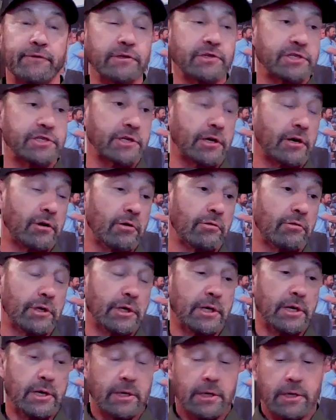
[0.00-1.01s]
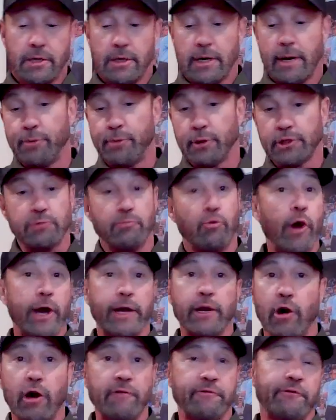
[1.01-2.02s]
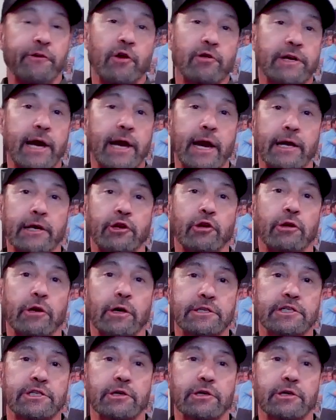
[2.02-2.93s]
And so I put some weight on it, felt kind of good.